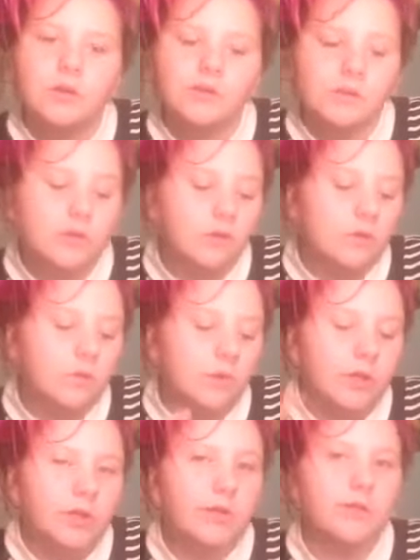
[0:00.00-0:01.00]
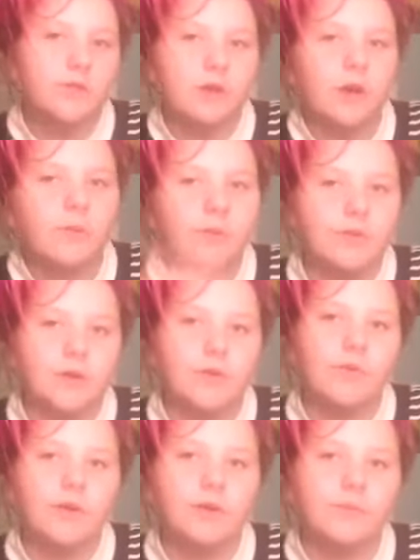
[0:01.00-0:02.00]
So really, these are all my
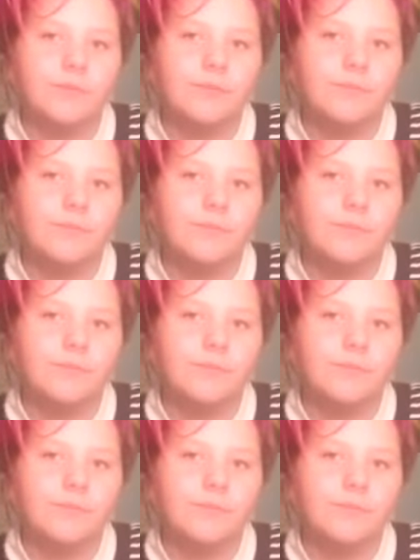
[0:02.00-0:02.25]
favorite.